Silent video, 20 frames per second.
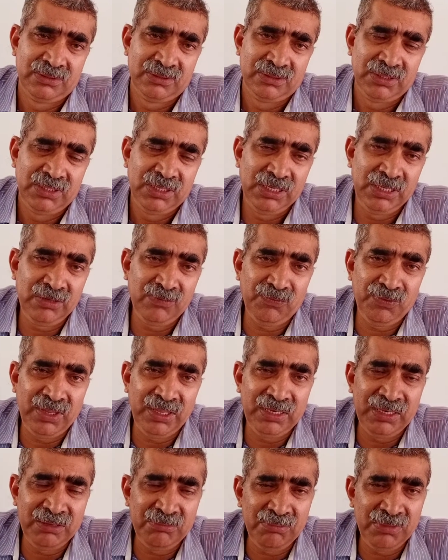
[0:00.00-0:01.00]
If
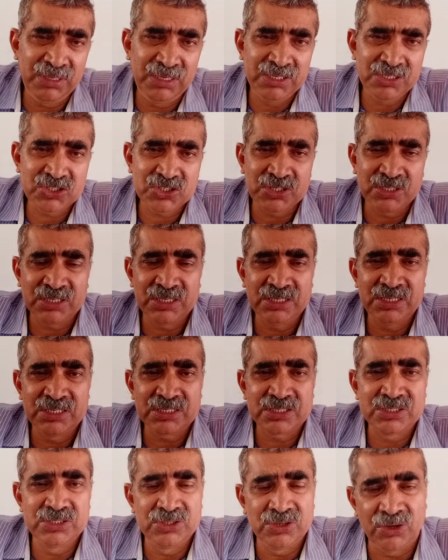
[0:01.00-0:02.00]
any minister
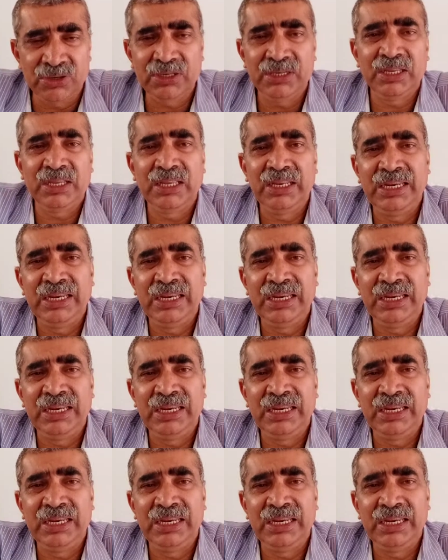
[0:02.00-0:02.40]
is not